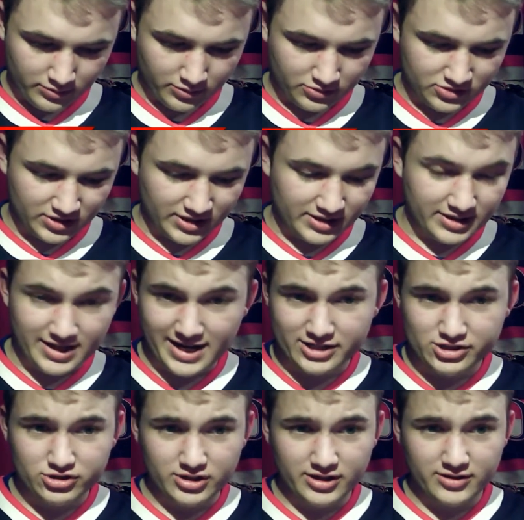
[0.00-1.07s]
singing the
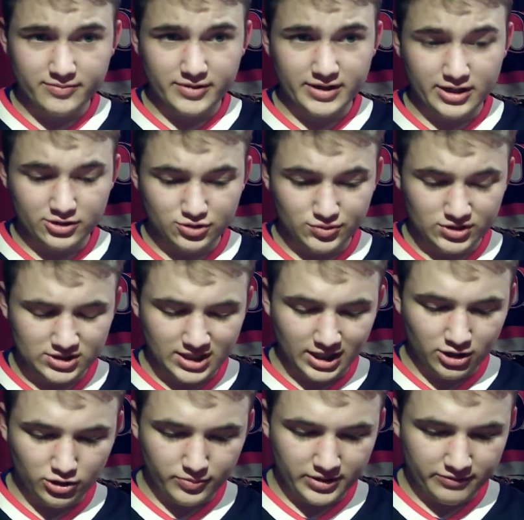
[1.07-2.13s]
national anthem right now, so we just got a
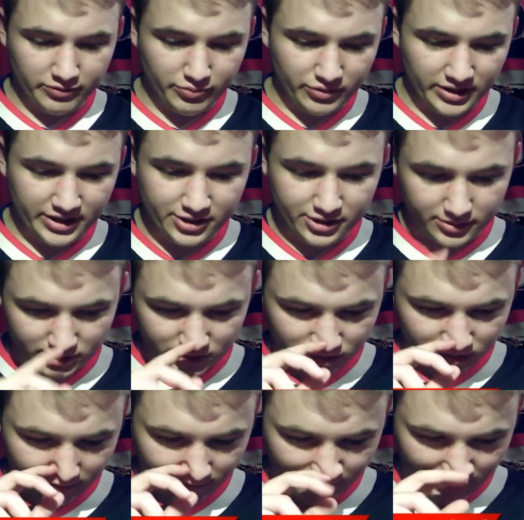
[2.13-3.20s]
little bit of a break here. I'm just
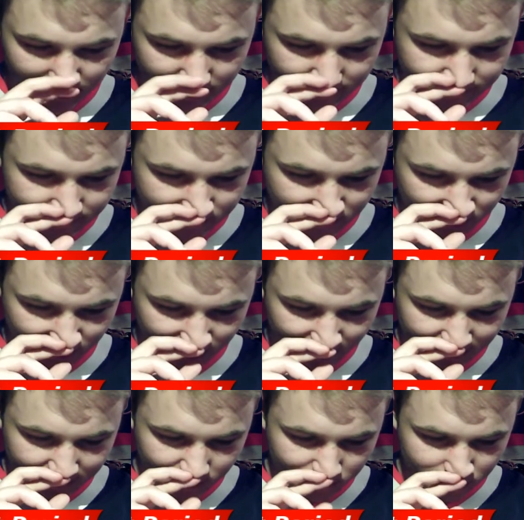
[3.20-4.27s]
trying to find it because I
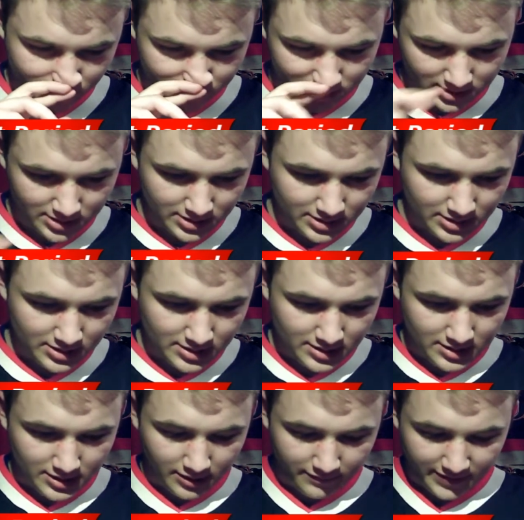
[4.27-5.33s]
thought this was
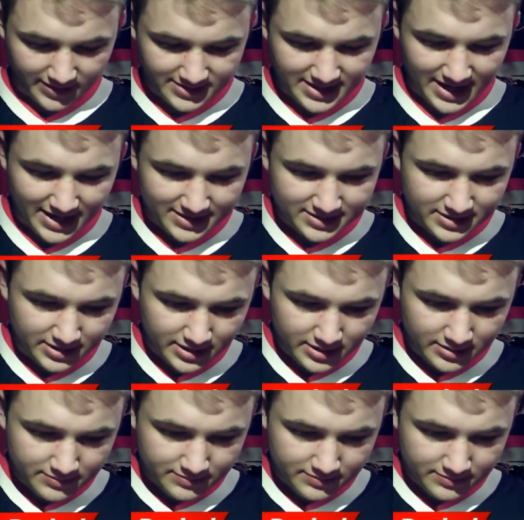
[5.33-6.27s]
fantastic.